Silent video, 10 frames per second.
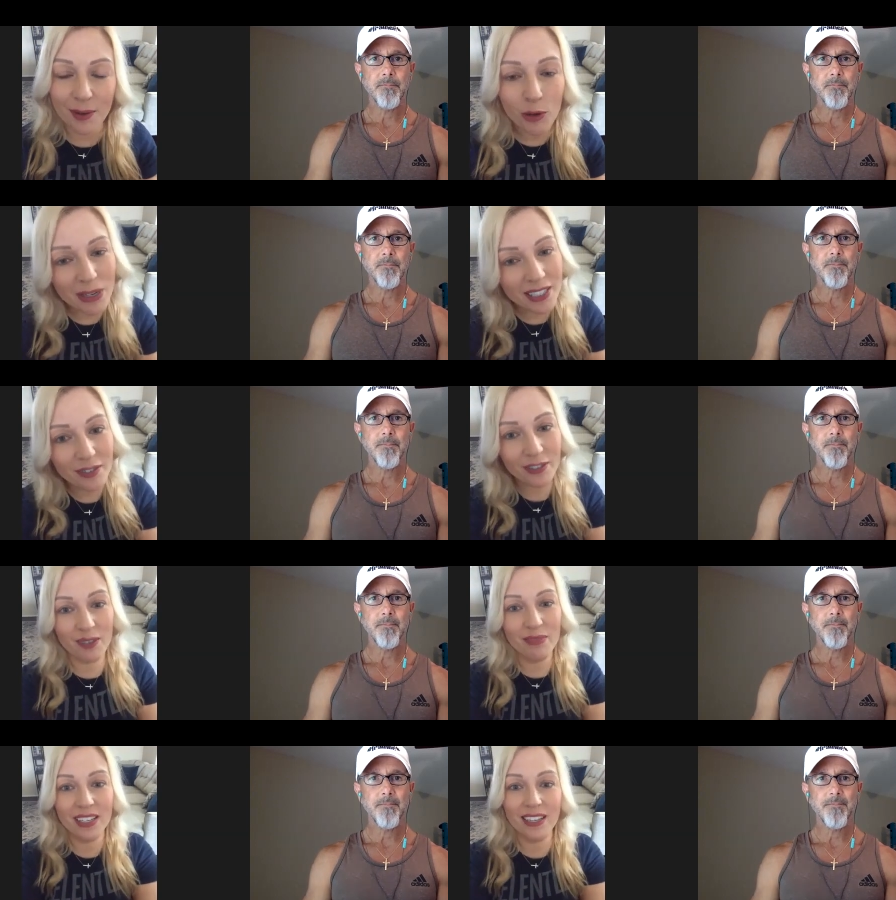Speaker 1: it'll be different
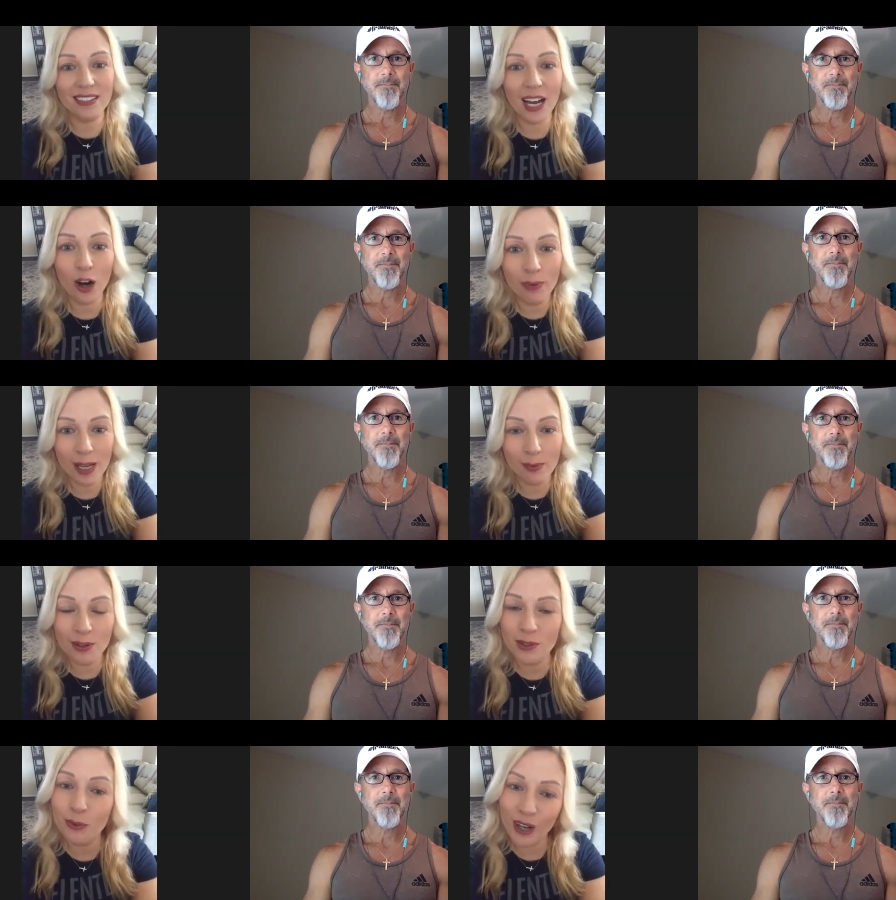because I'll be able
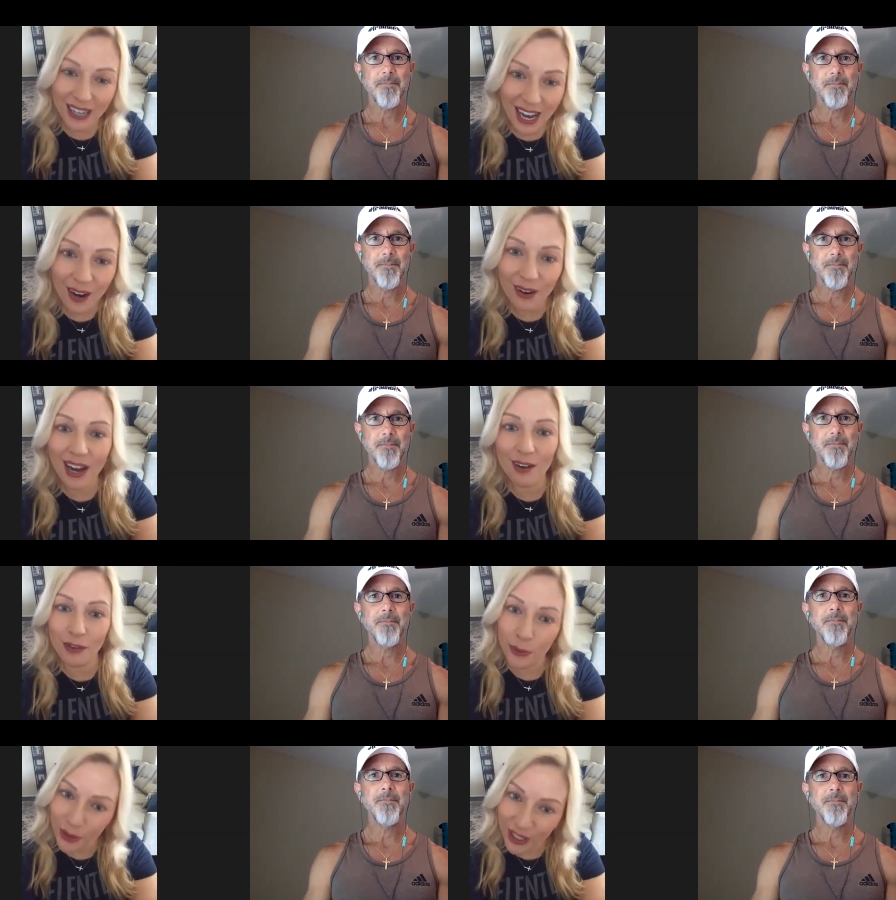to work out
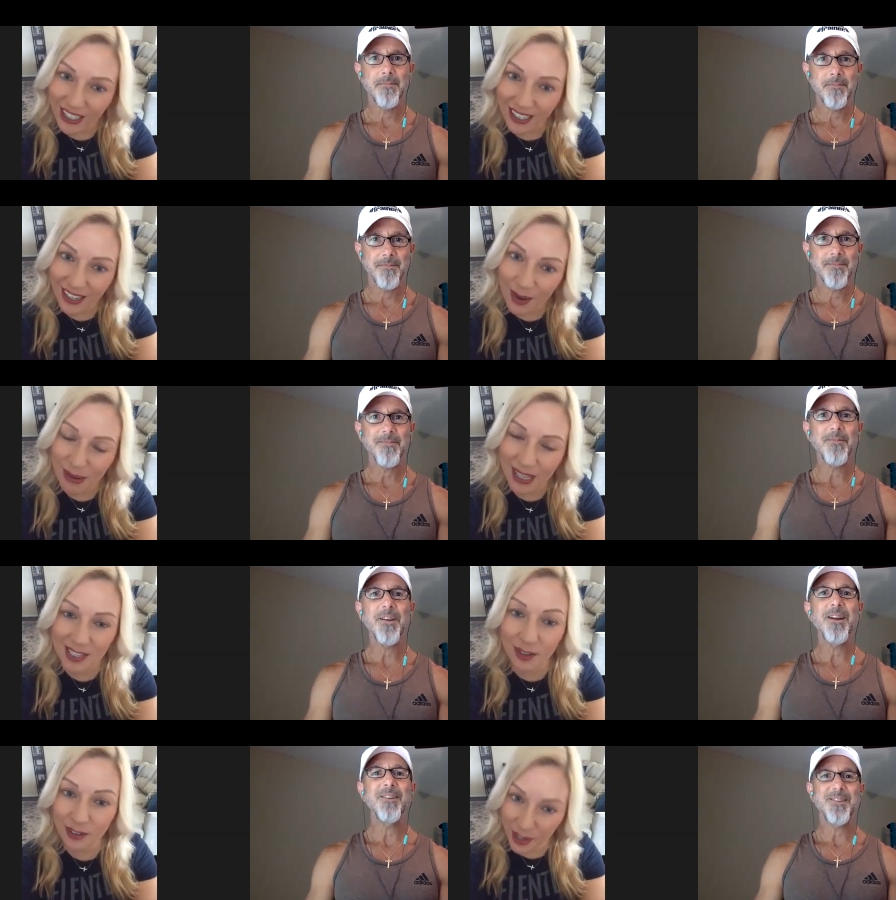after work because
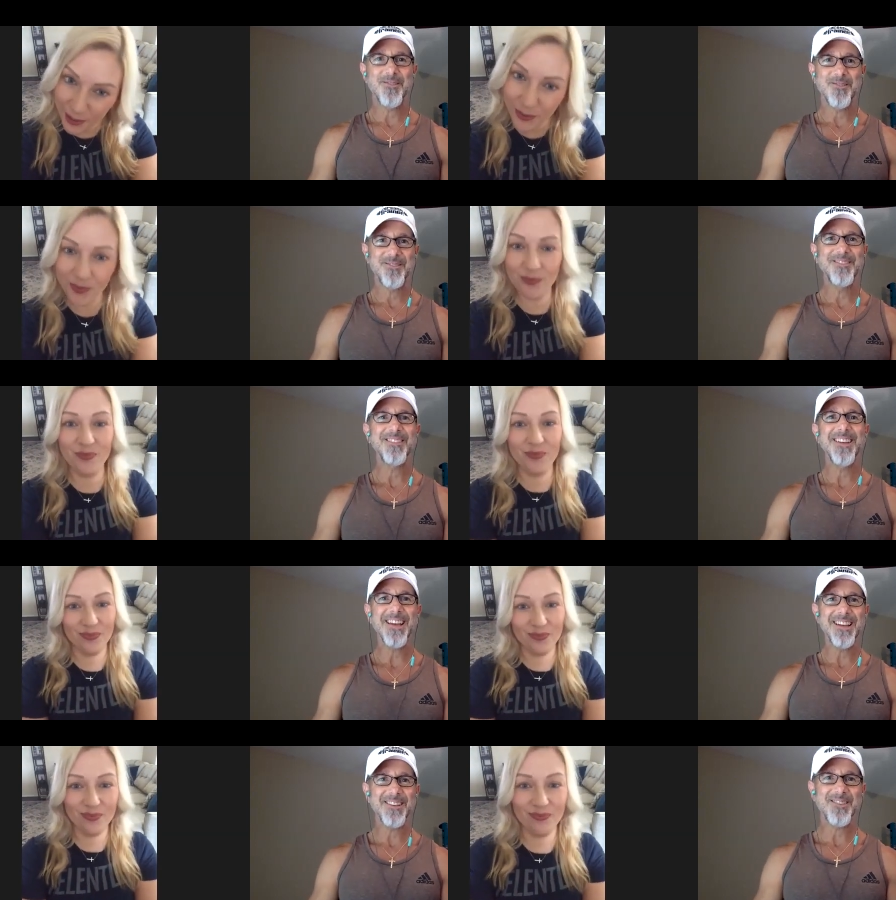there. of you.
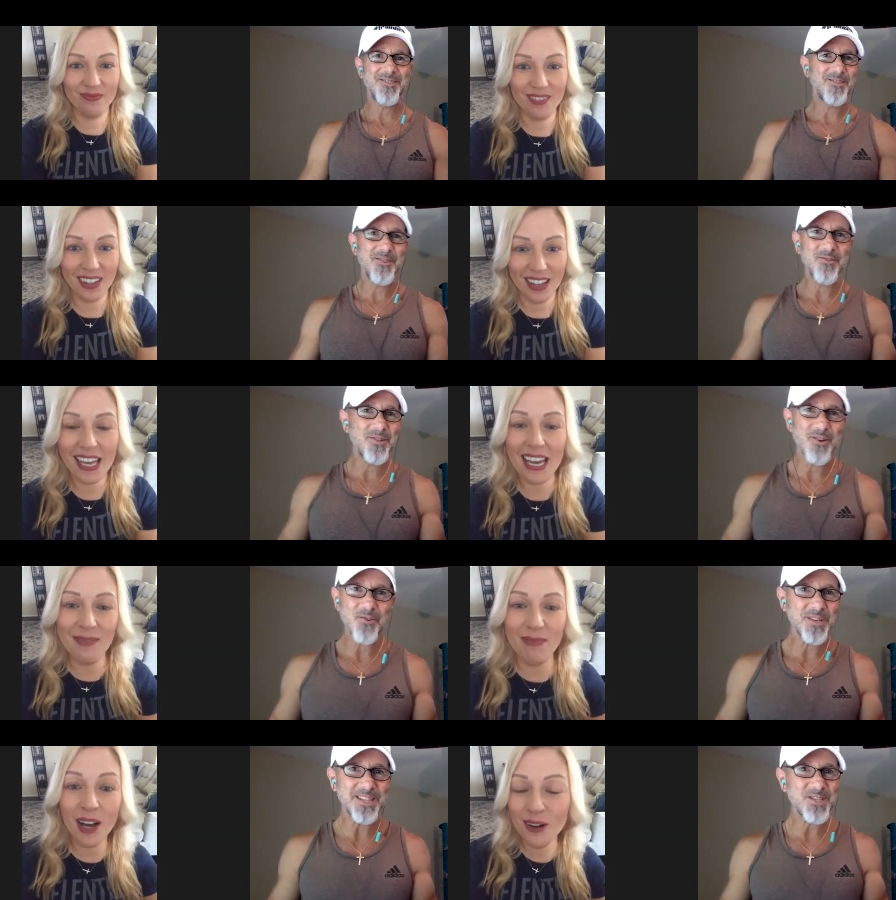
Speaker 2: Yeah, because you don't you don't
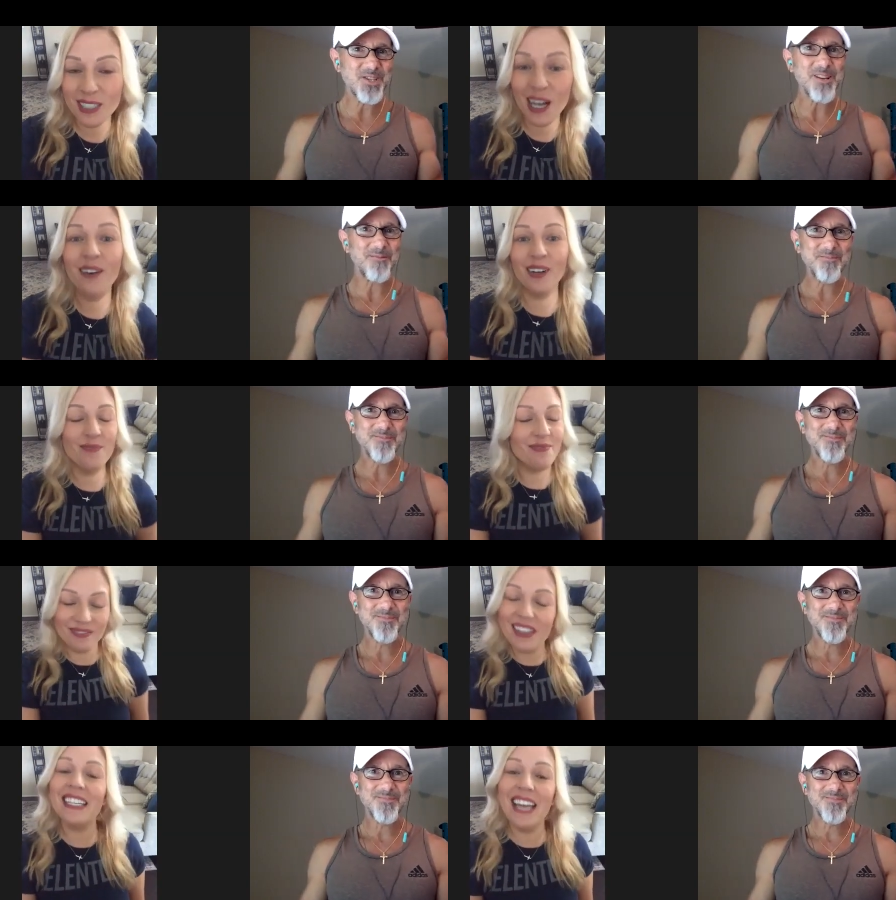in need the gym. Room.
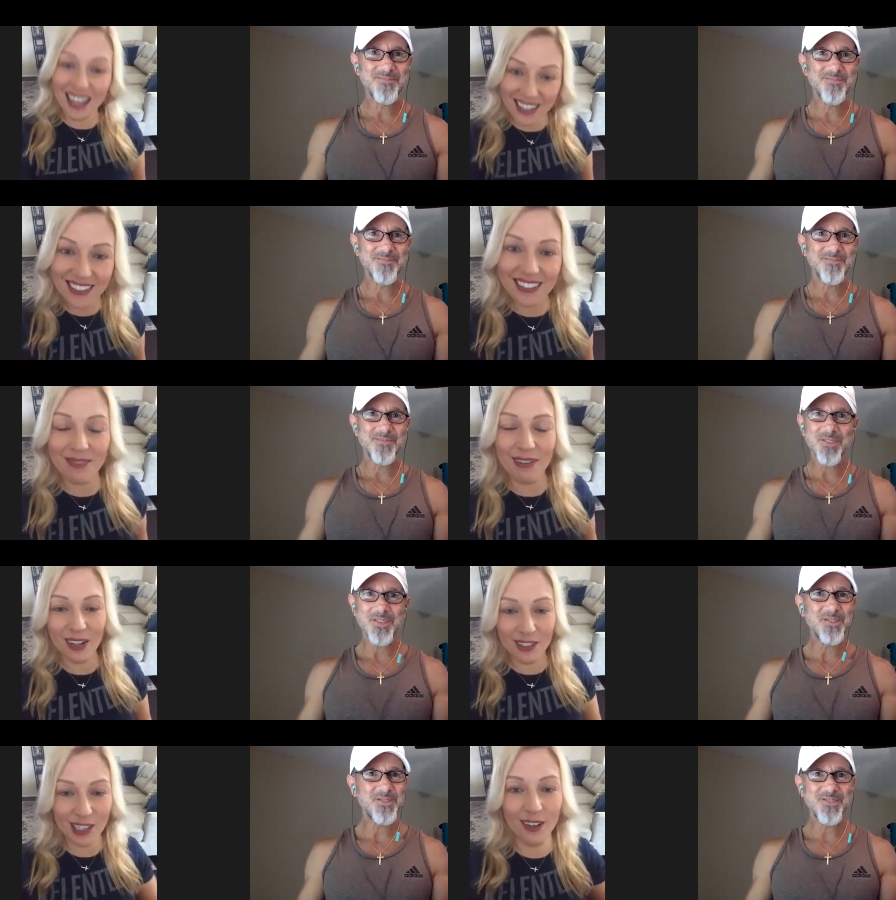
Speaker 1: Yes, in my
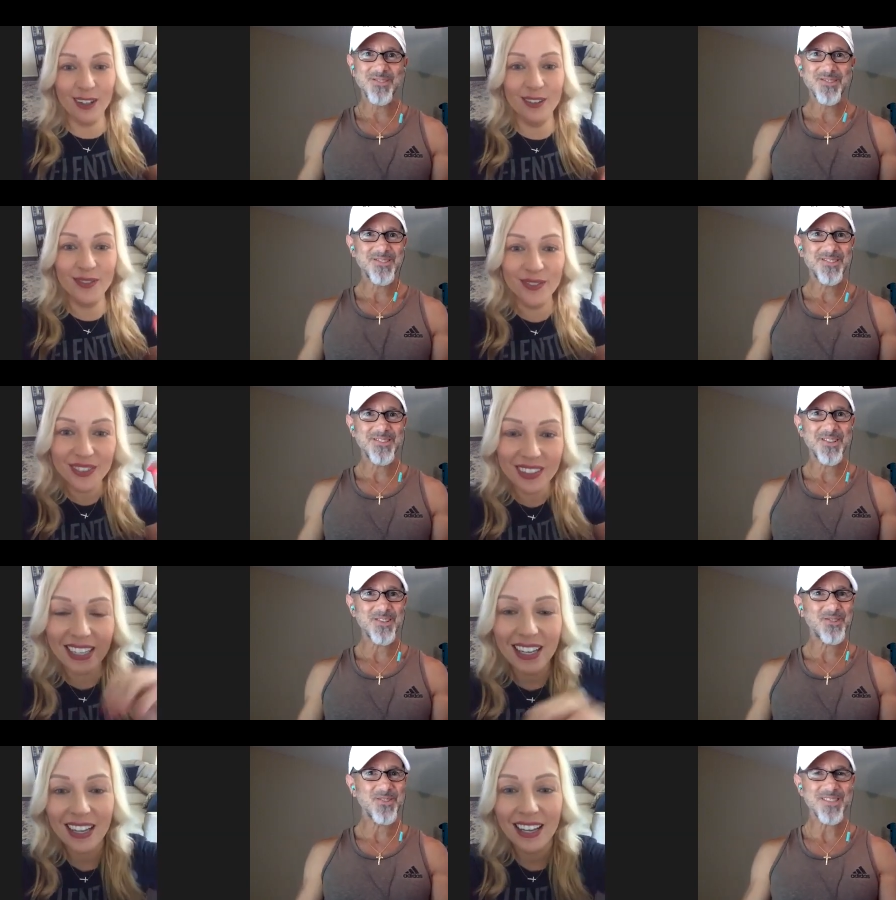hotel room.
Speaker 2: You
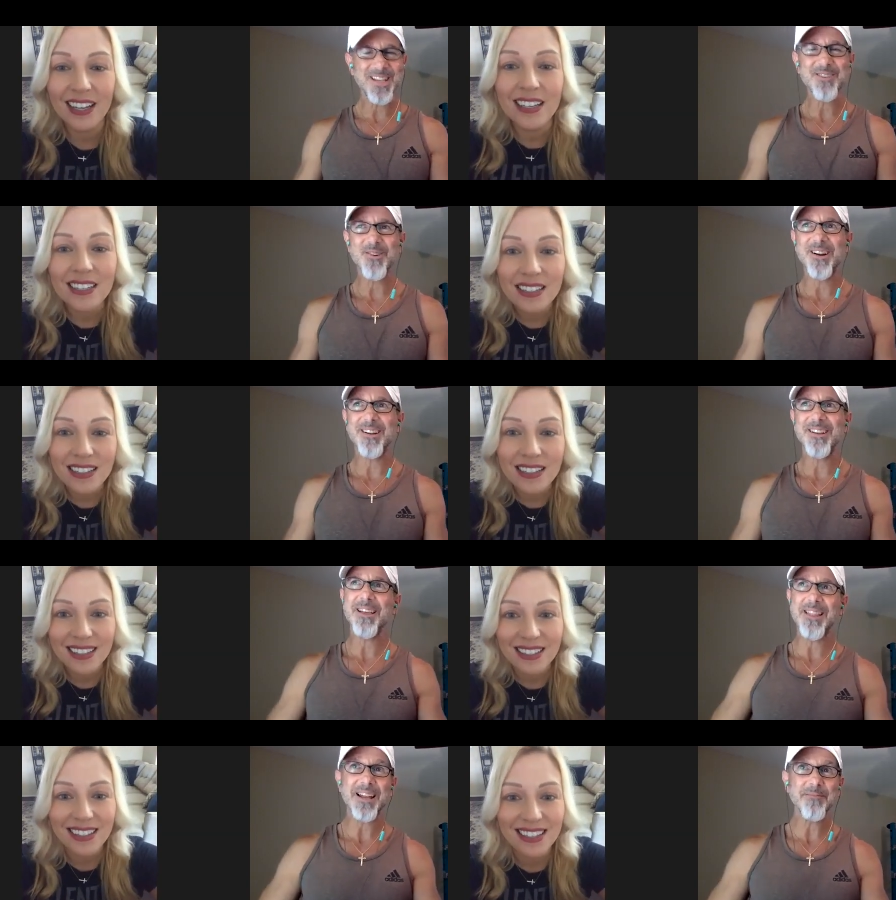could do this anywhere. Yeah,
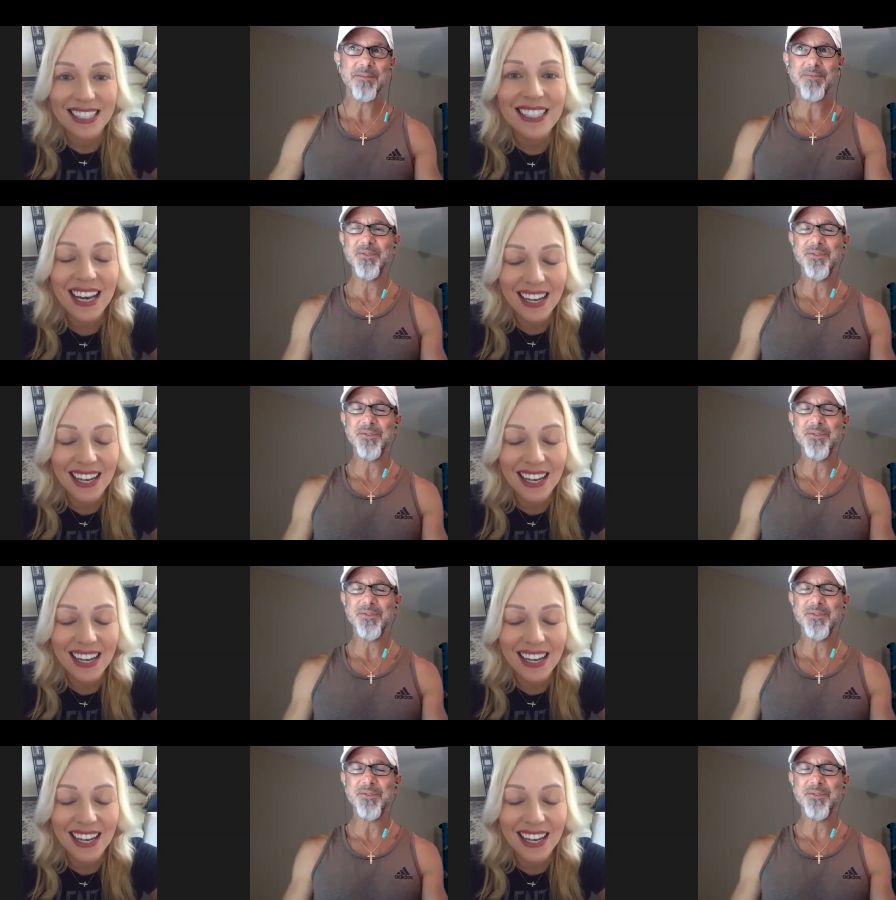a lot of people do